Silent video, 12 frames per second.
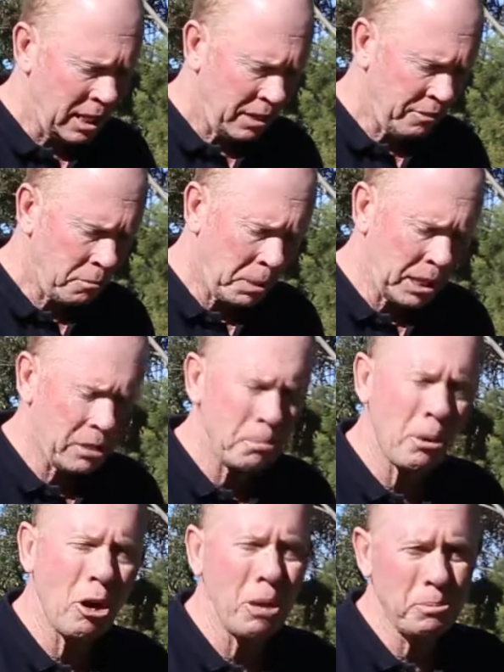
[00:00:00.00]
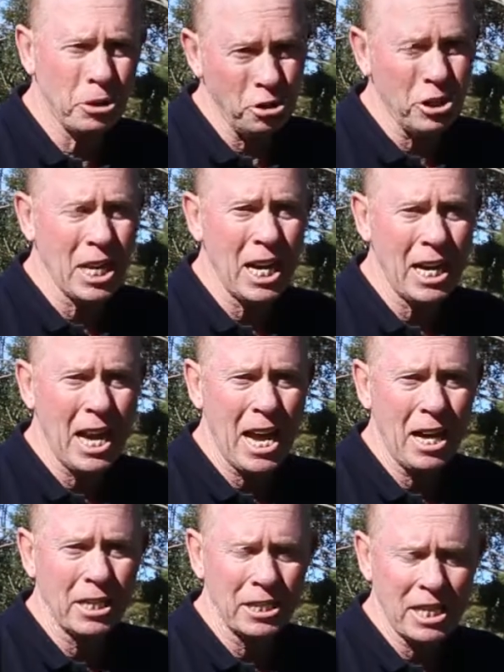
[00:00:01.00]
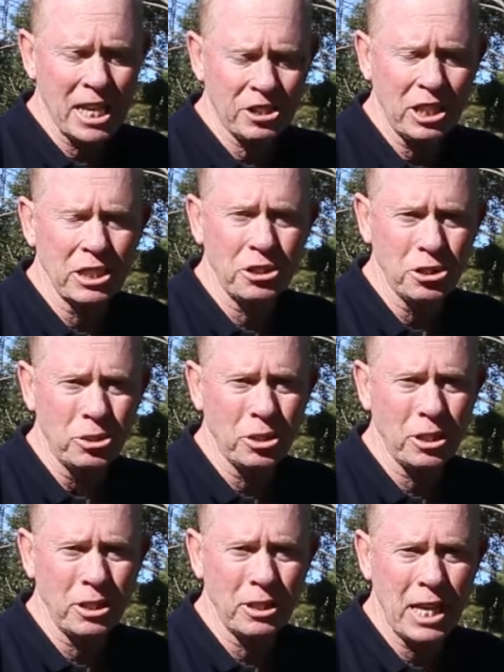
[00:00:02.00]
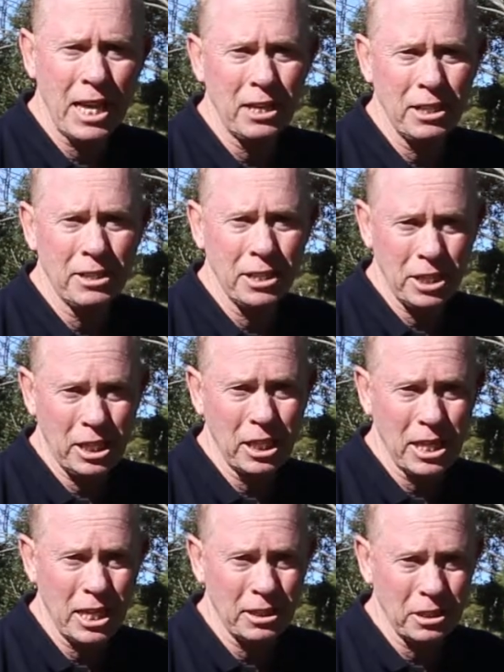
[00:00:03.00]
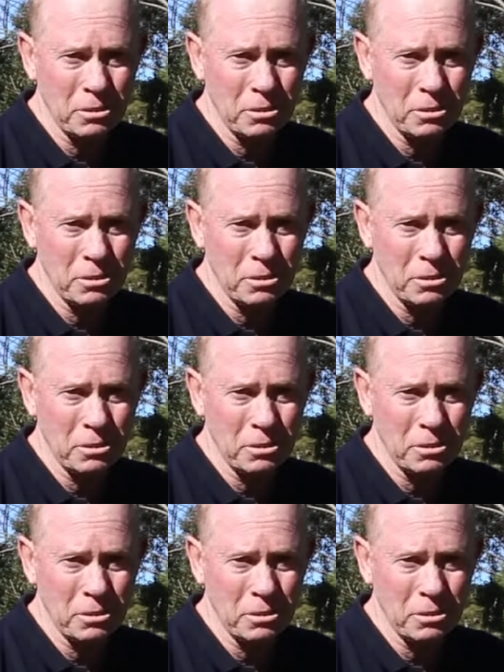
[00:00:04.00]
If the piece of pipe that you cut out is actually shorter than that, then you can cut this